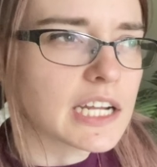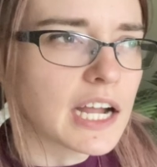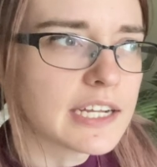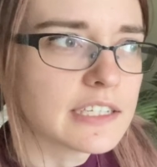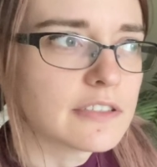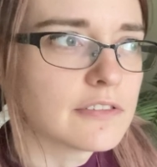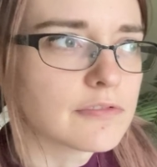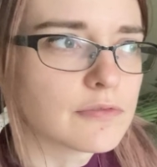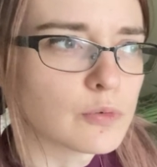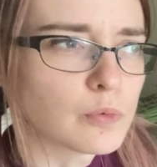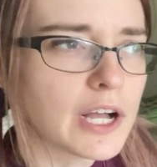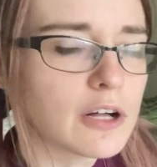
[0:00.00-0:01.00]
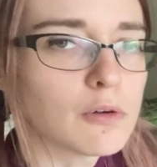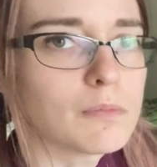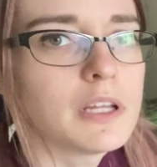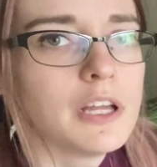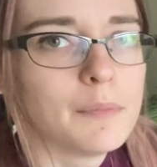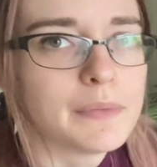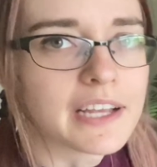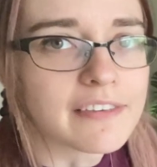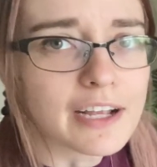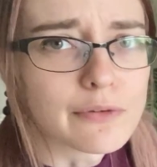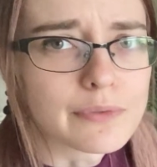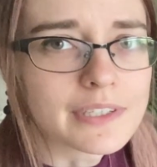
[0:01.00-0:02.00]
kind of realm, because
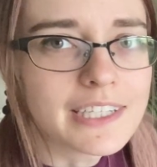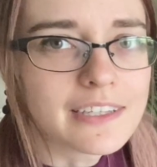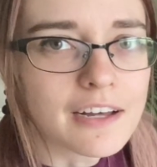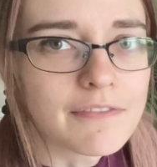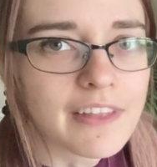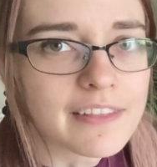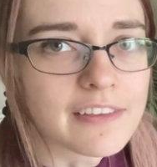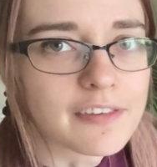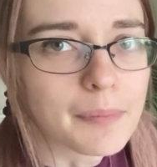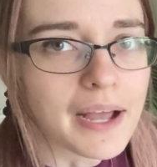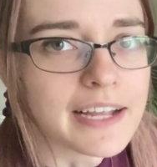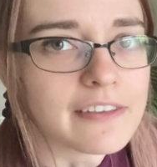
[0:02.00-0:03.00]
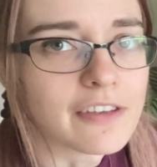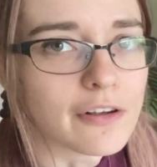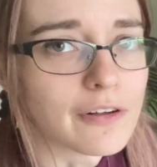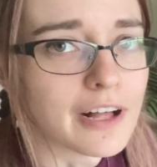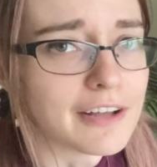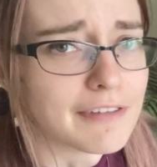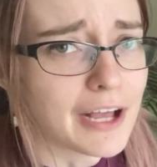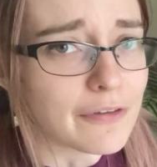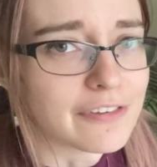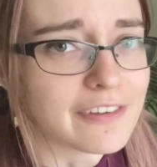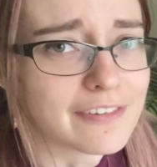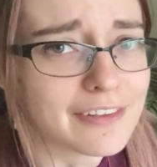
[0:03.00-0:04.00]
I really love that the spines all have
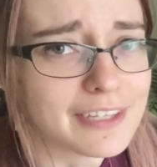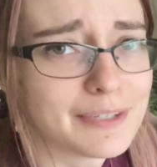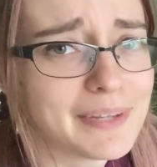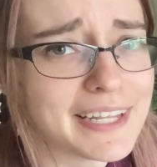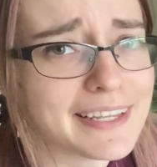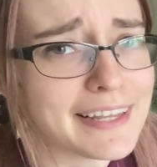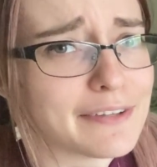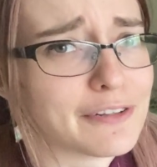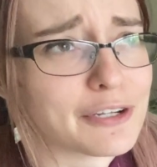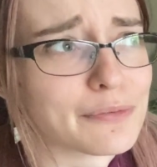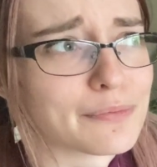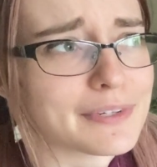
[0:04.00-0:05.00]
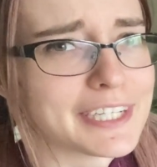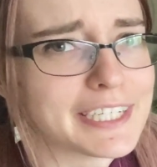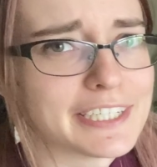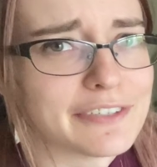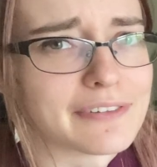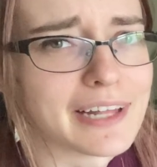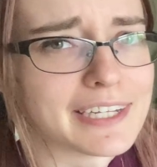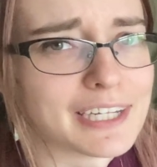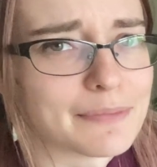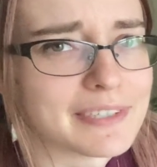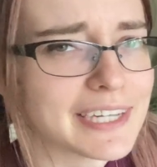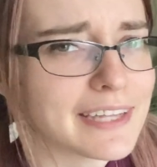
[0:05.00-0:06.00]
houses on them and they look really cute lined
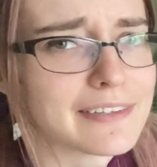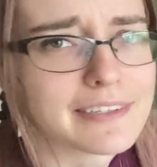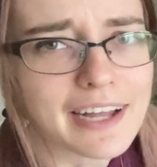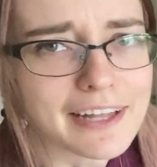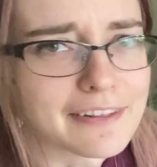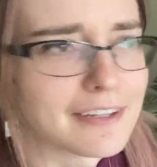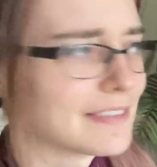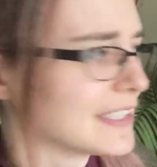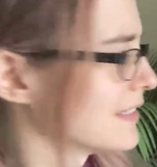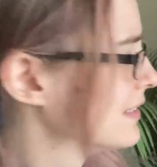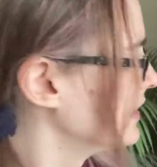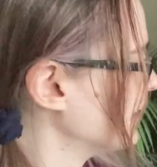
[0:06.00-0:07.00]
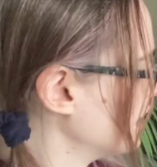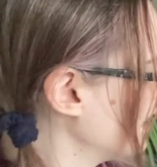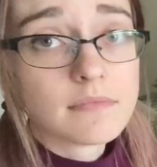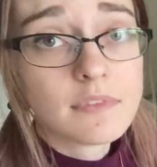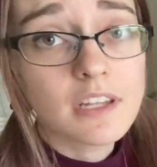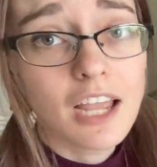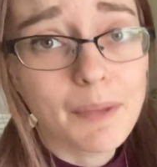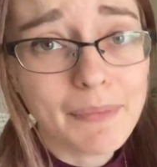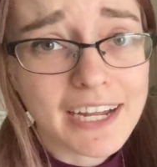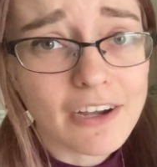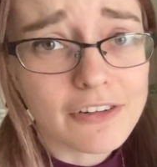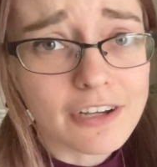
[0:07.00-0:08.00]
up together. I love it. A
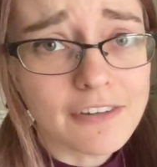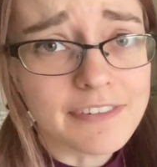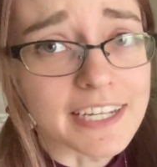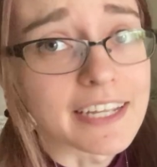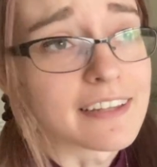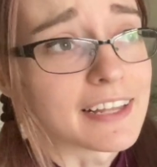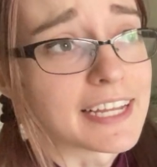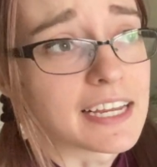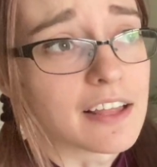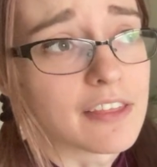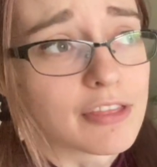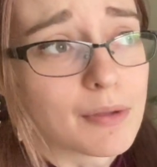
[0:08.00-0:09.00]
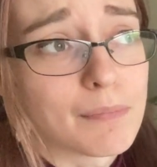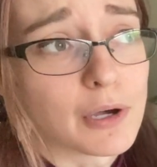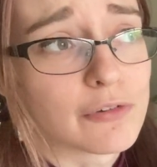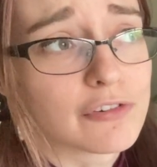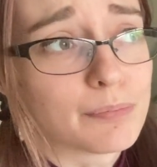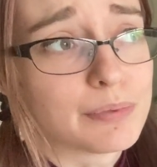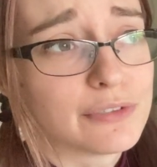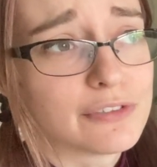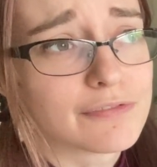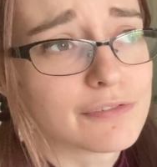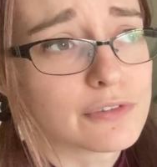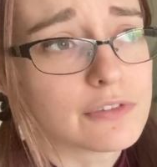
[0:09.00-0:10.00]
Man Called Ove, like the most
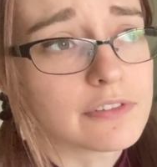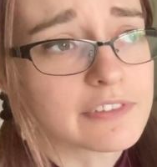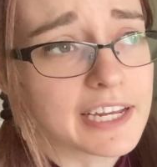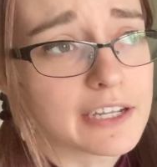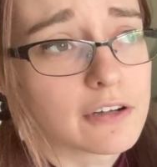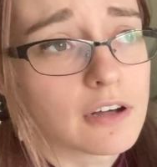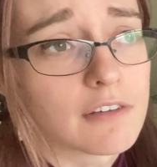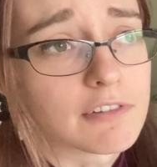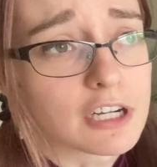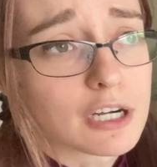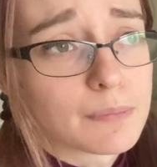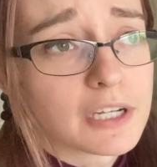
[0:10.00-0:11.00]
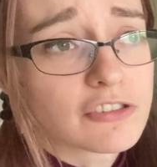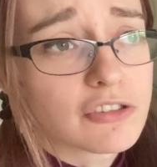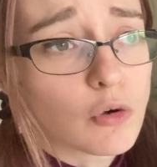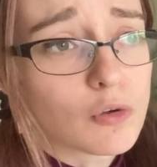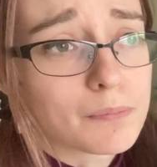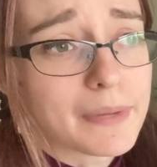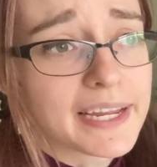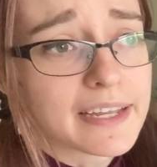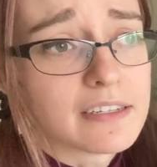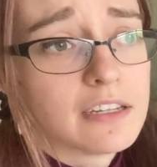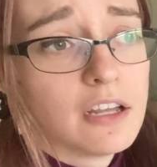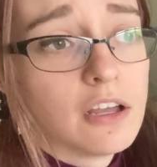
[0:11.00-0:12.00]
beautiful tale of a curmudgeon old
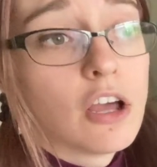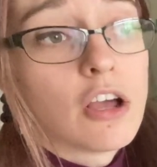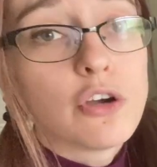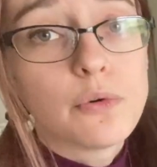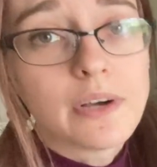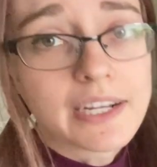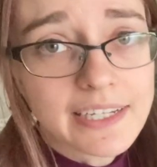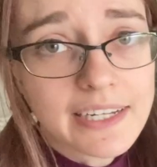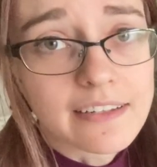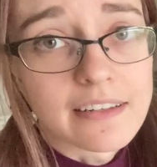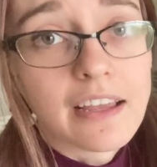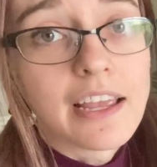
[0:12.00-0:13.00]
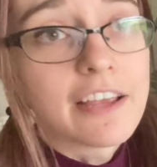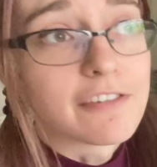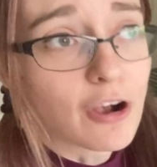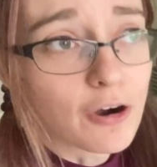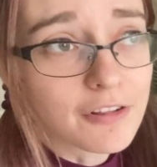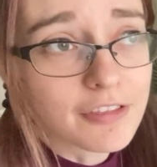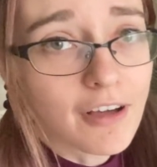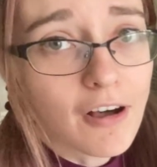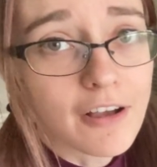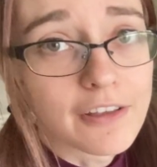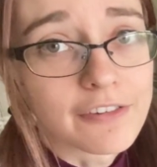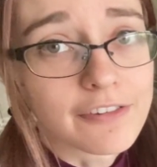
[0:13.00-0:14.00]
man who, again, his heart
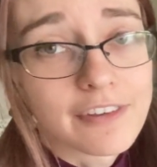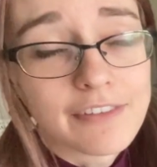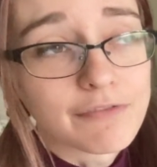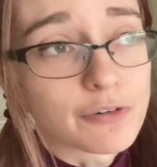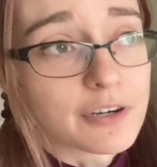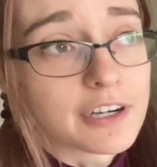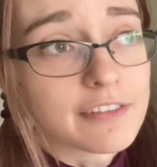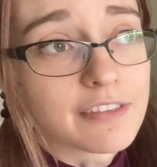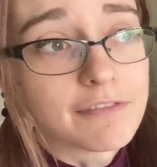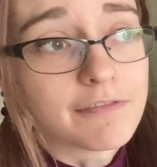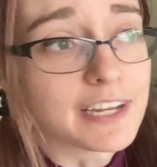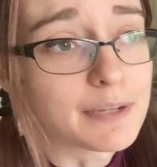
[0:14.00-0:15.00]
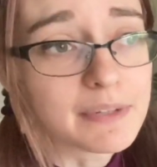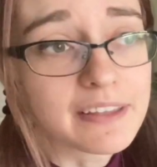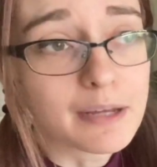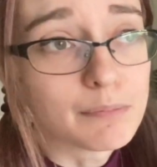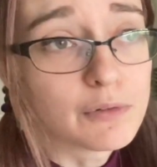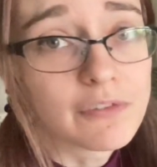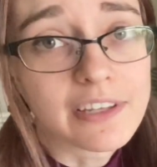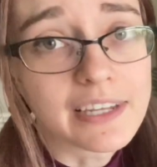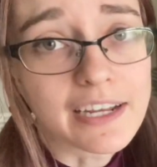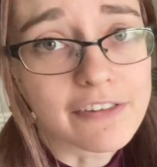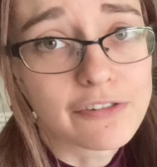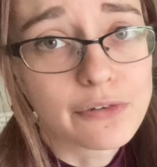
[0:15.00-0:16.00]
thaws for the family that moves in
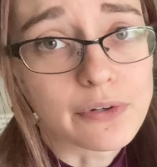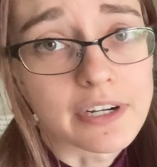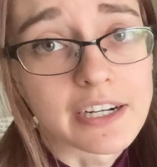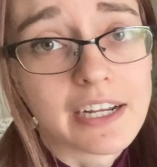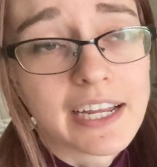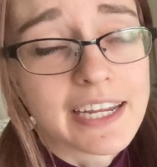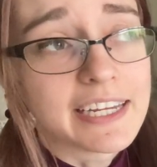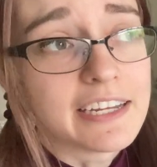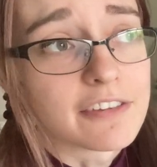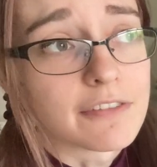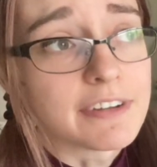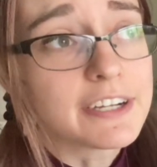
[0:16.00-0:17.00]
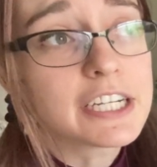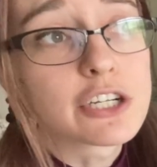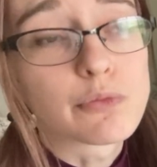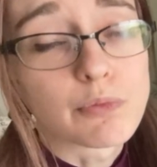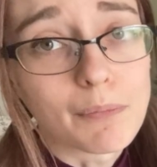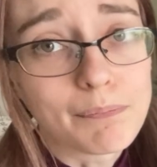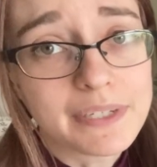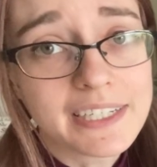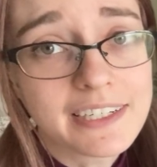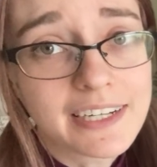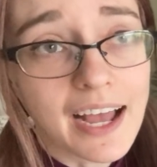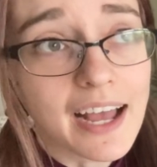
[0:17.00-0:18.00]
next door. He is a very
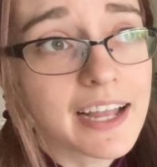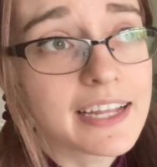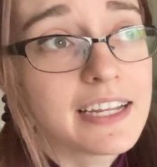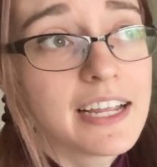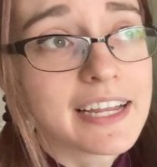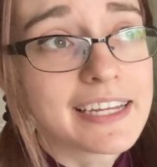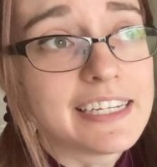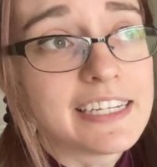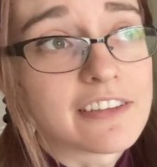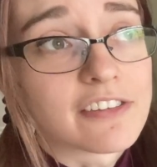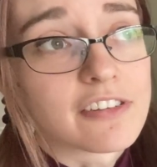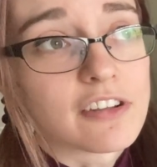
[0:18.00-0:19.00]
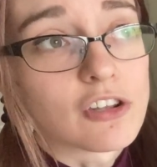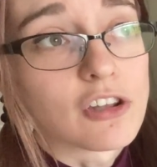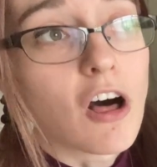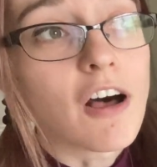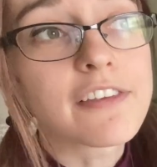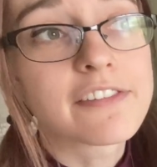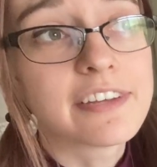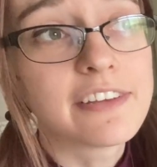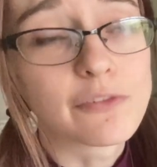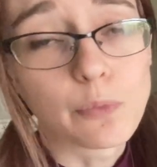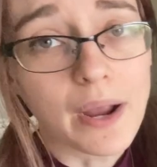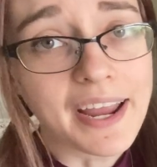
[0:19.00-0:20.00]
grumpy guy. He has lost
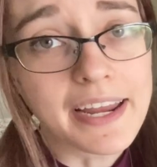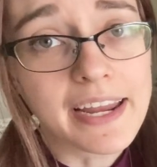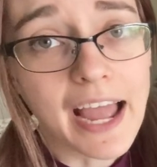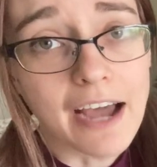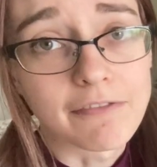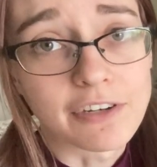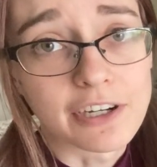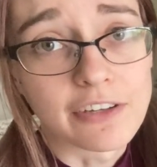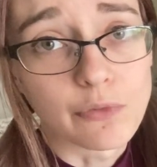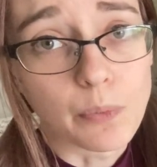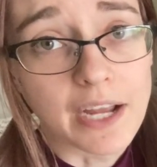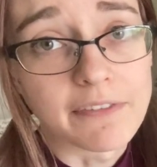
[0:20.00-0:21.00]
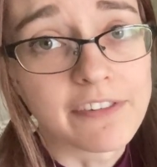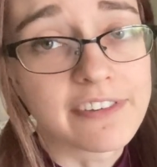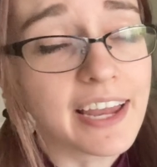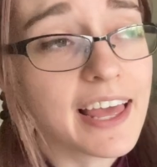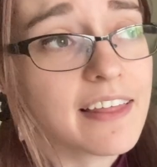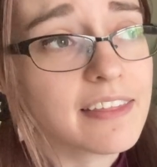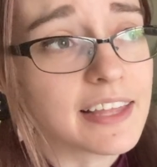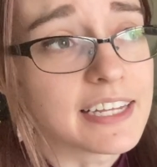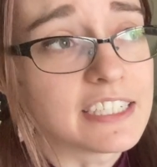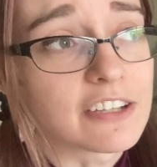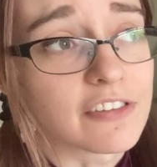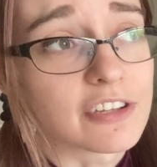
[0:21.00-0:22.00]
his way after his wife's death, and
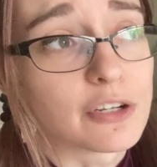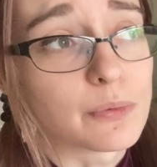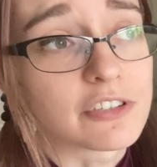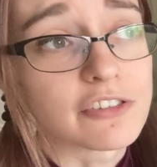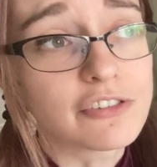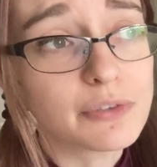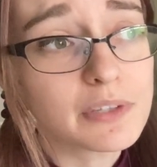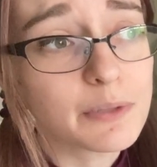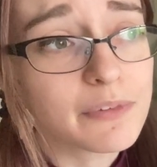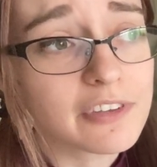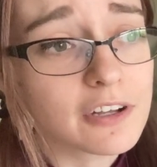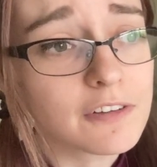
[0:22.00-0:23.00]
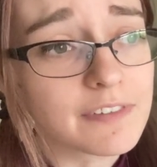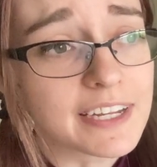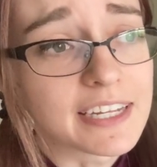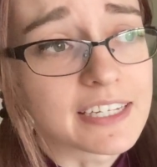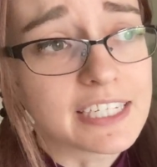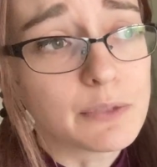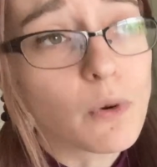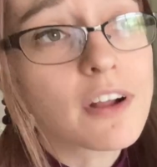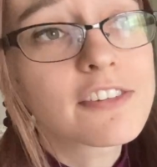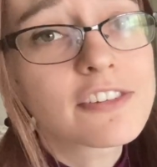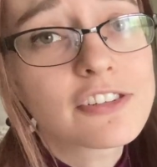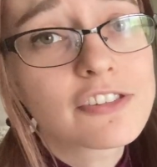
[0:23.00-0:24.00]
he doesn't know what to do with himself, and he
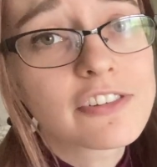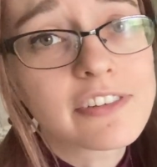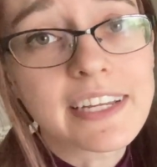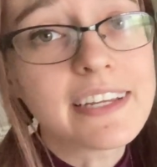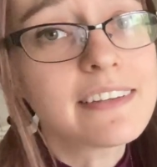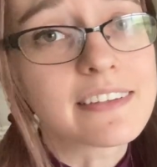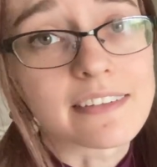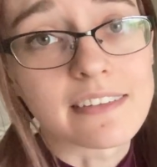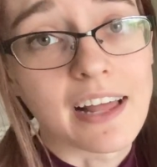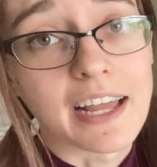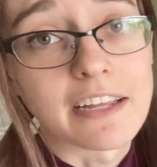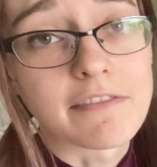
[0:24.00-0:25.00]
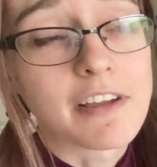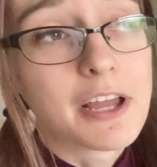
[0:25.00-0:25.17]
wants to just end life.